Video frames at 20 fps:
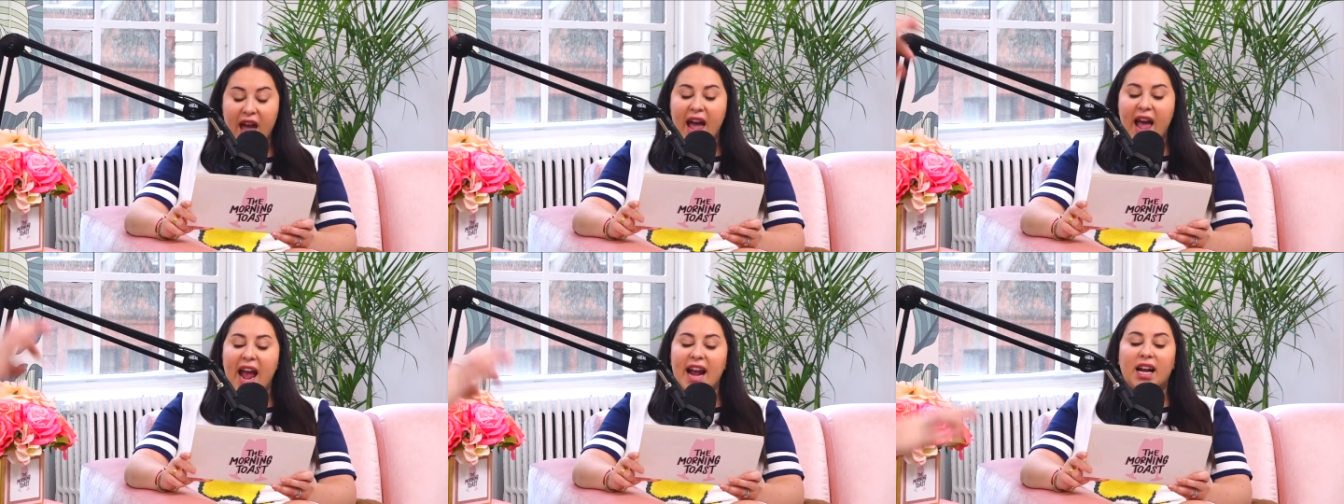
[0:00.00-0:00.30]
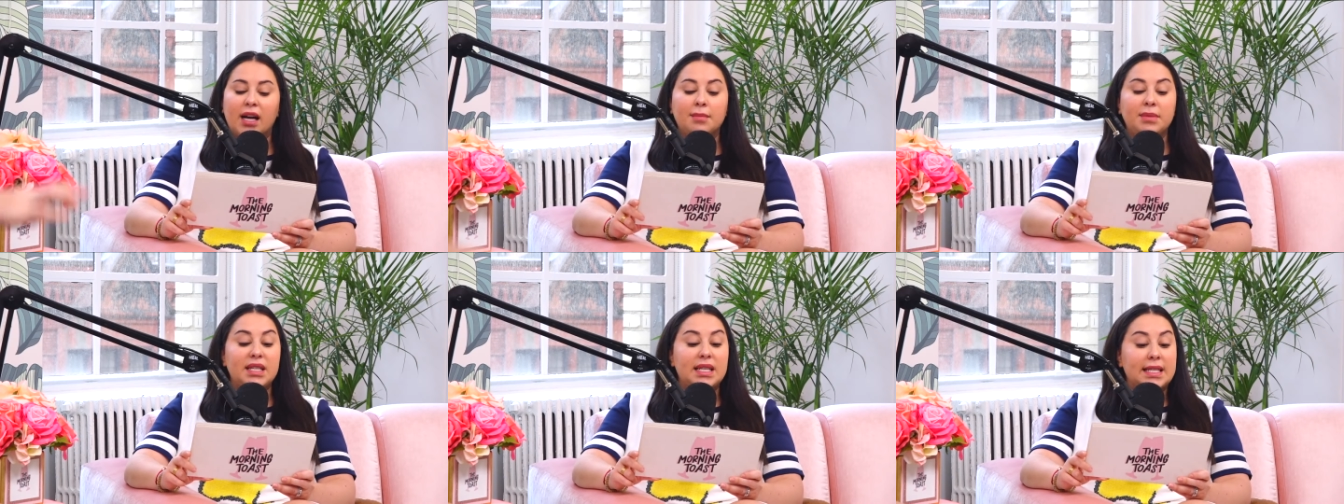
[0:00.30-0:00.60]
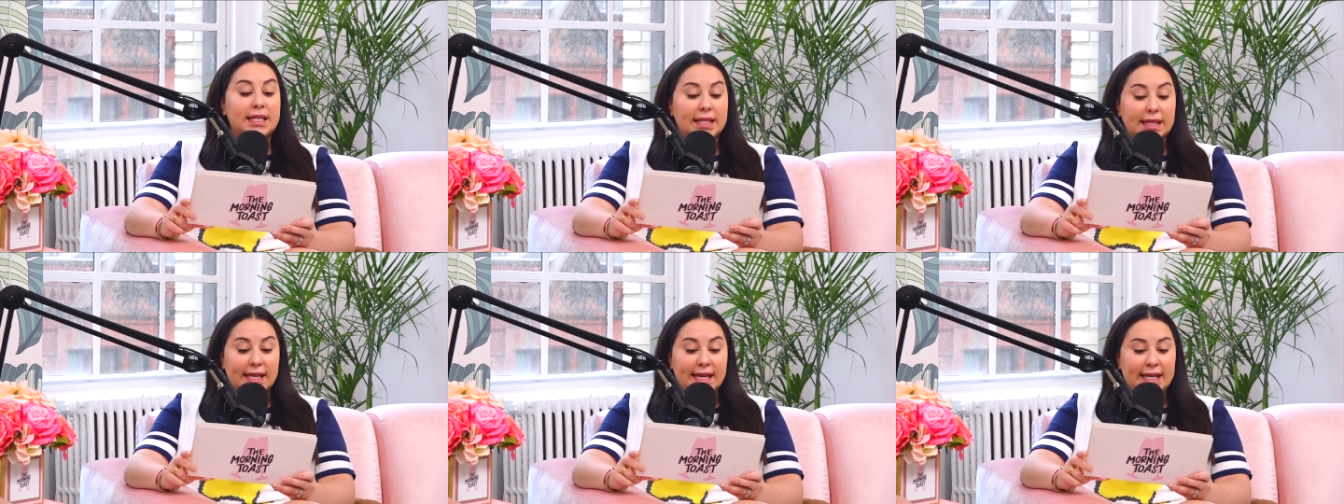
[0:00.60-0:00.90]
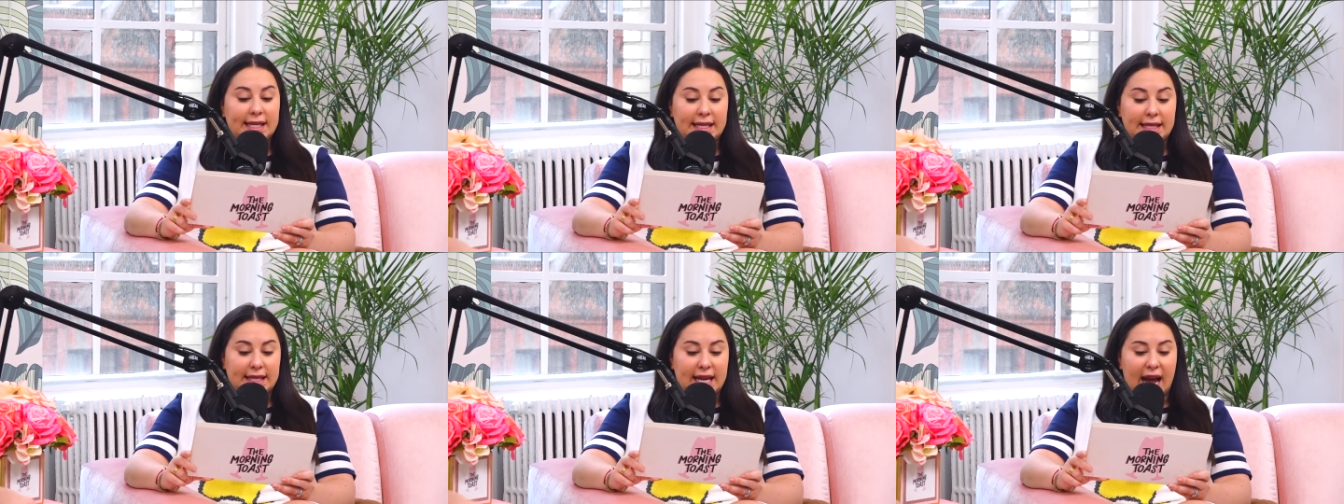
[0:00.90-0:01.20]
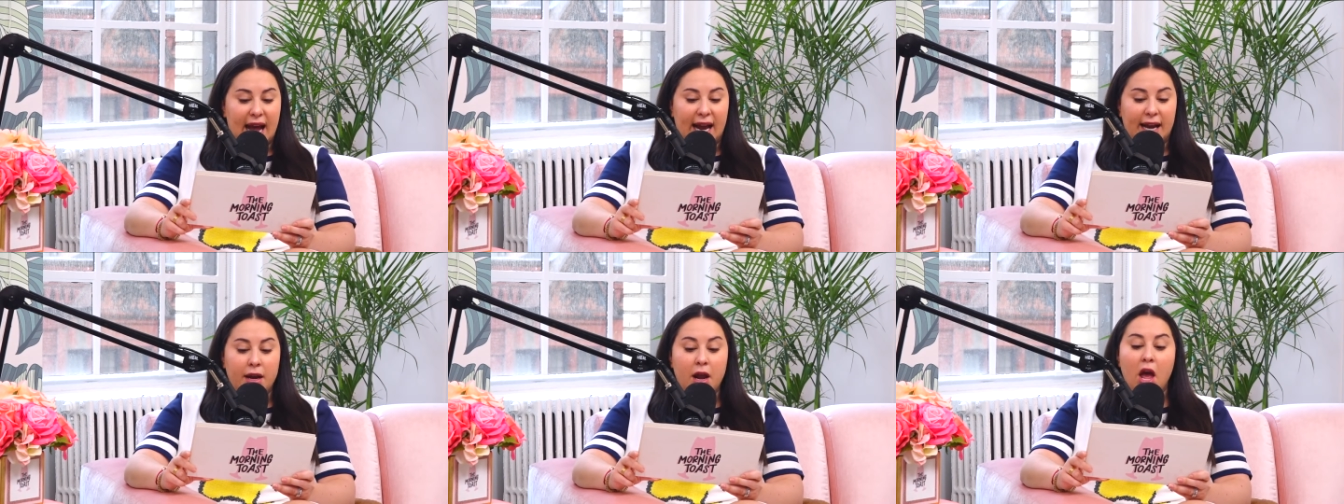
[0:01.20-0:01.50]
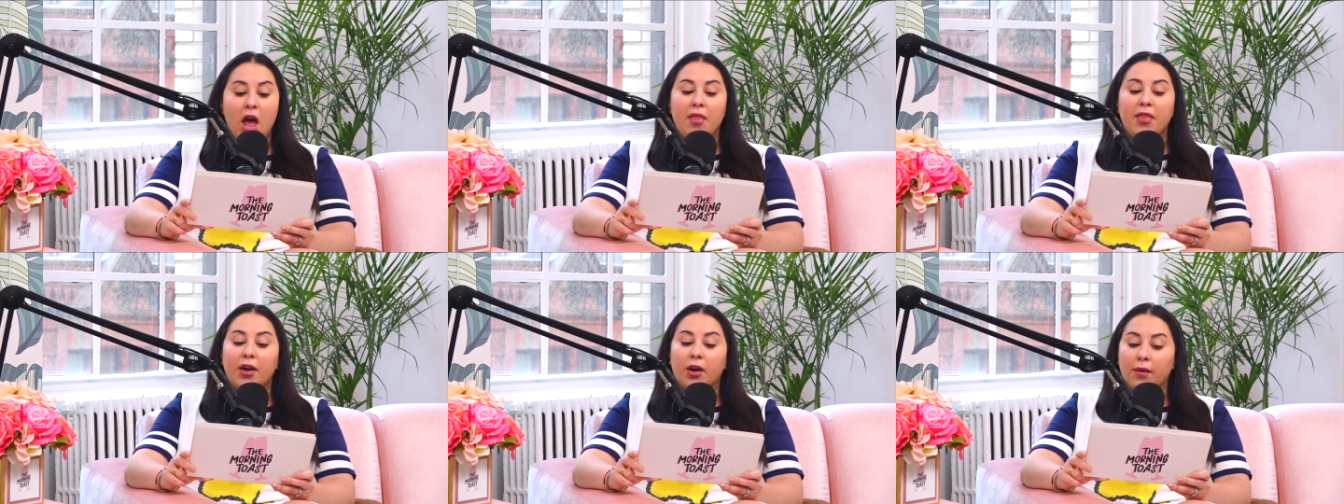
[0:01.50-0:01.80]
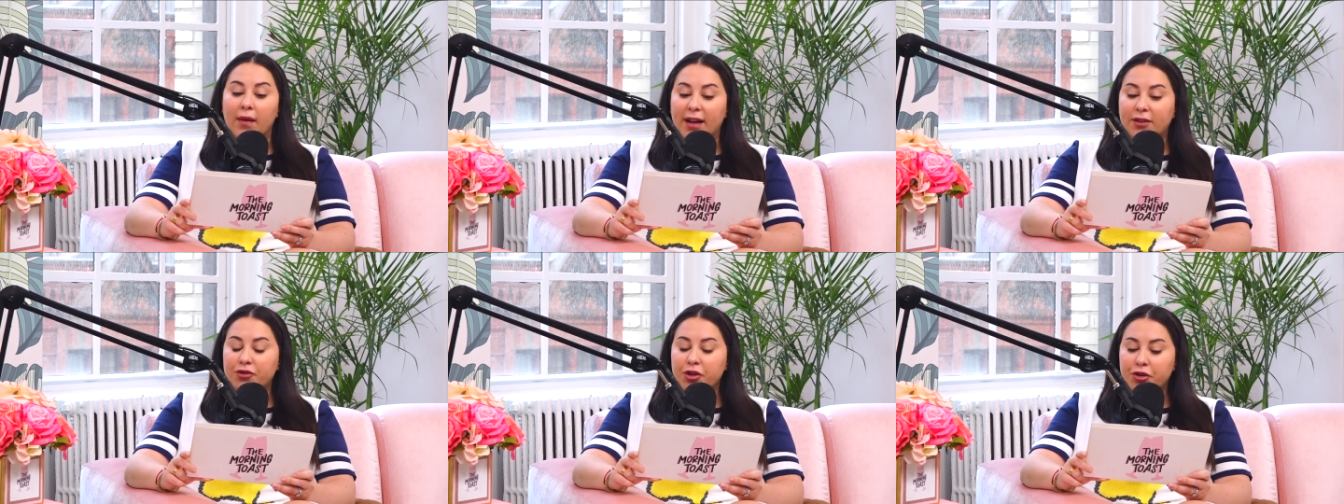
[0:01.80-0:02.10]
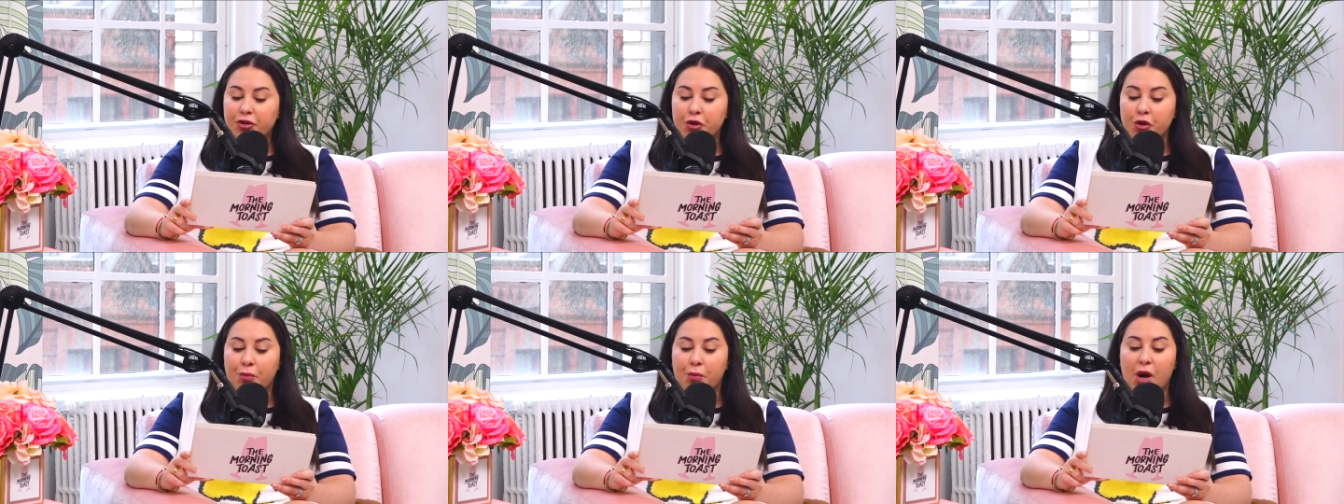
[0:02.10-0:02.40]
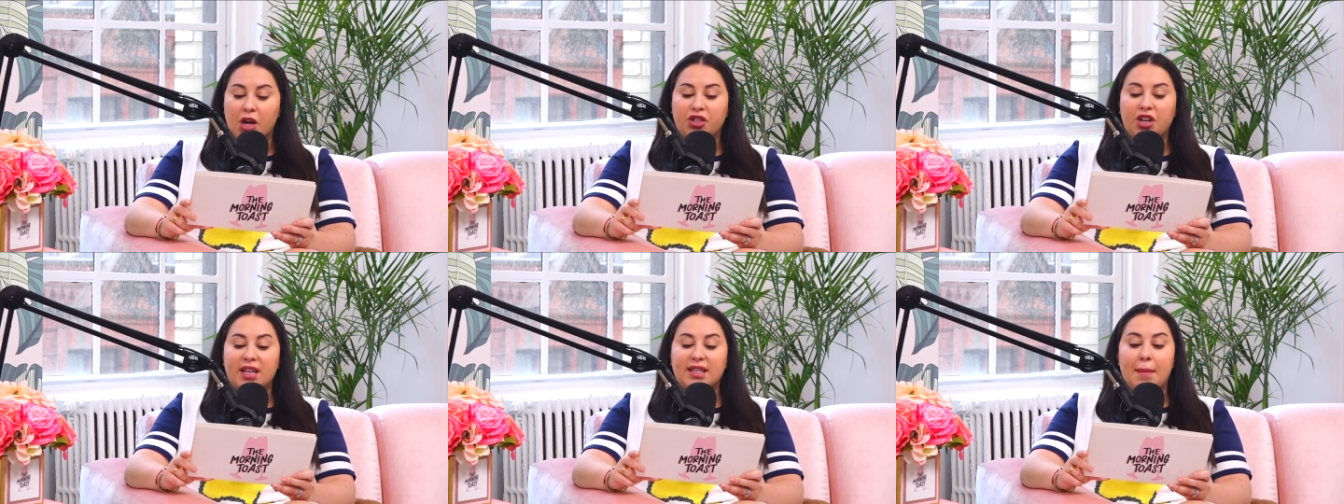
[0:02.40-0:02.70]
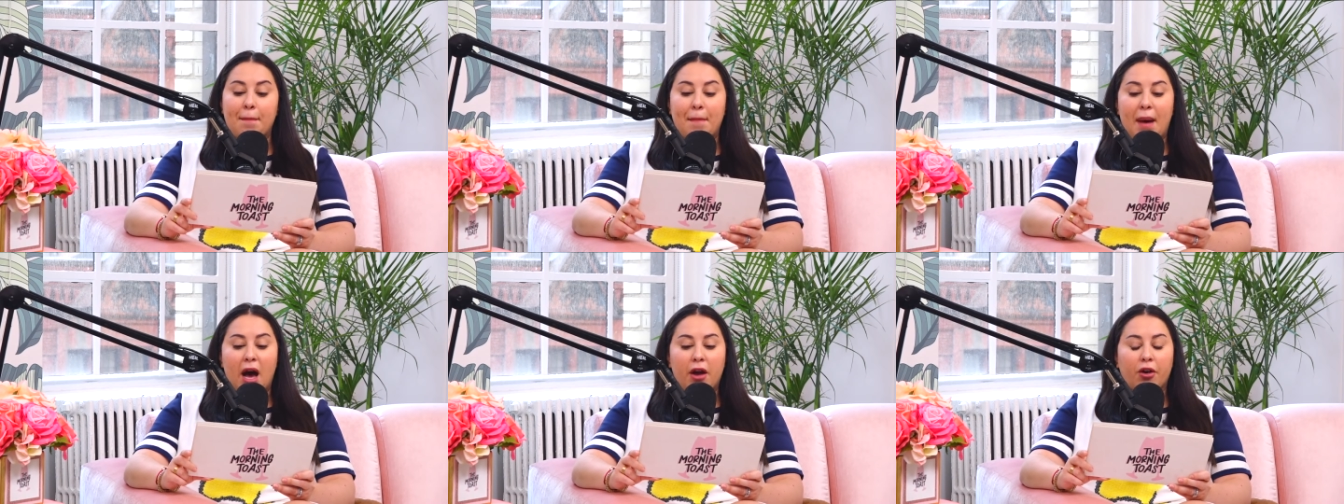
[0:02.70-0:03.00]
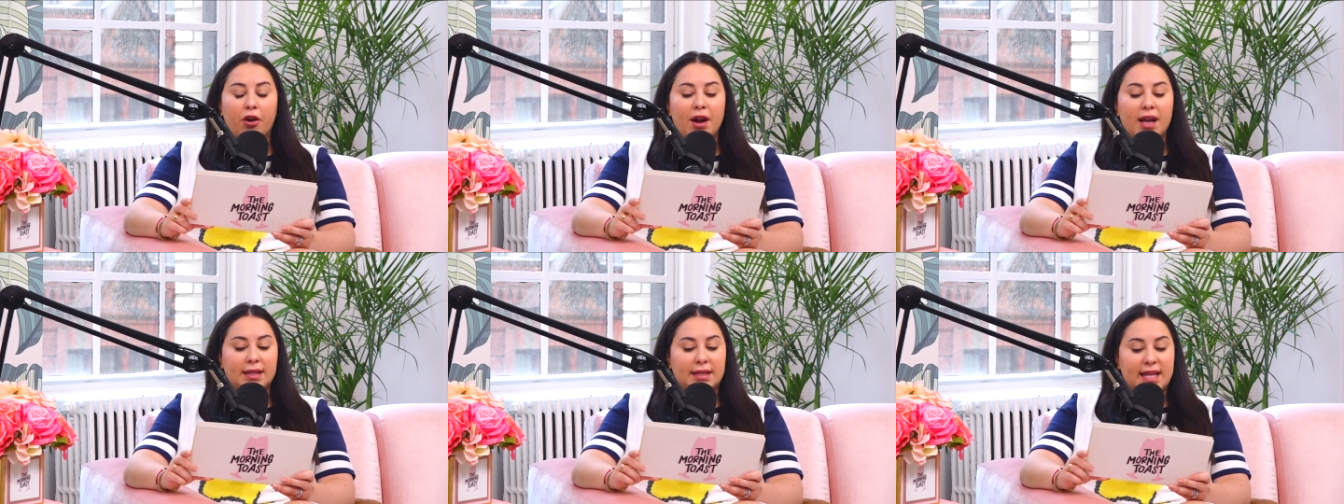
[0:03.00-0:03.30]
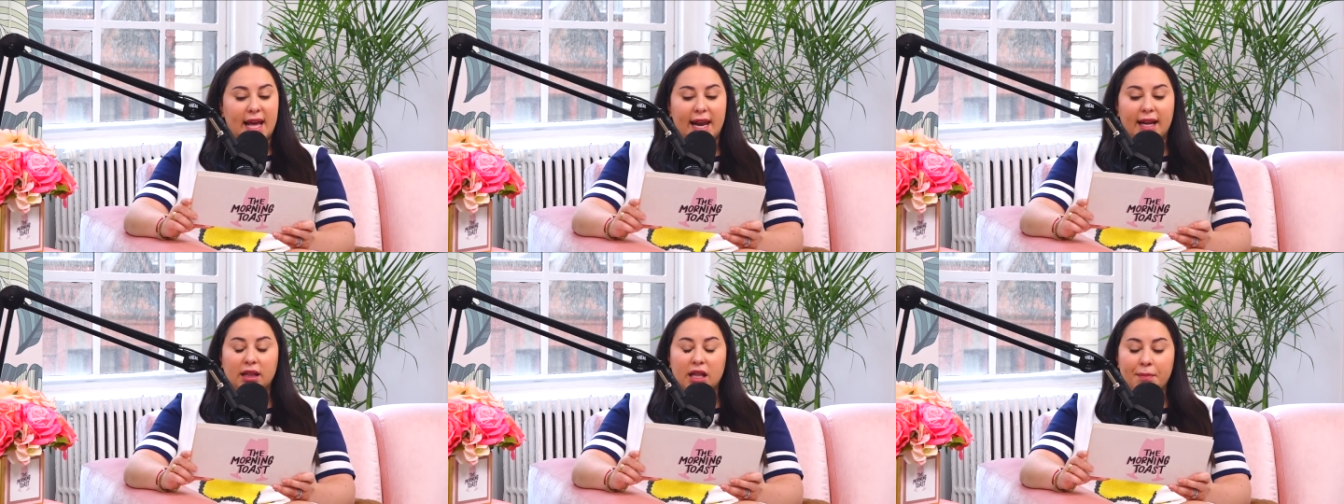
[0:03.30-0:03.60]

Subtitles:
It comes in a sleek design. Their electric toothbrush has a modern, aesthetically